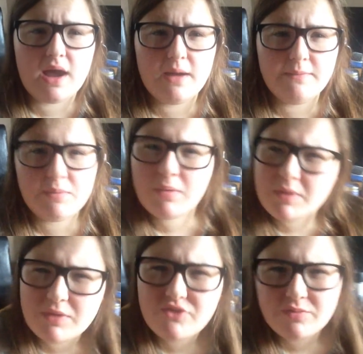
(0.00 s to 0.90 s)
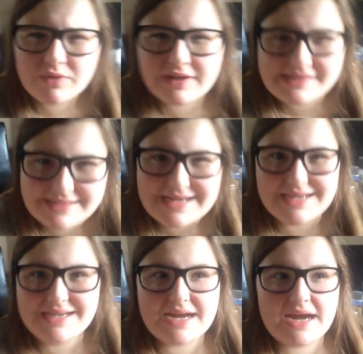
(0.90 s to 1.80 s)
You're probably wondering what I
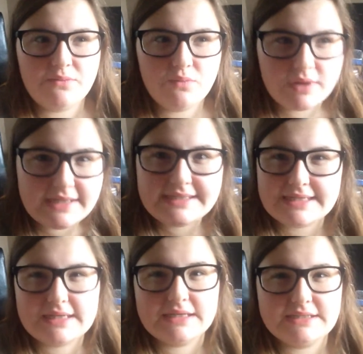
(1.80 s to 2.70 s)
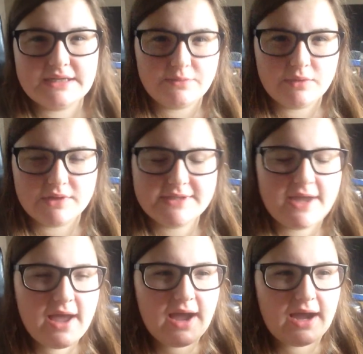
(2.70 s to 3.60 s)
did, and what I did last night was
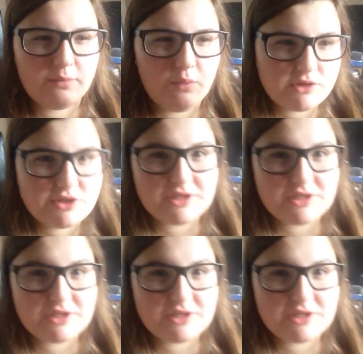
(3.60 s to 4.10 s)
I watched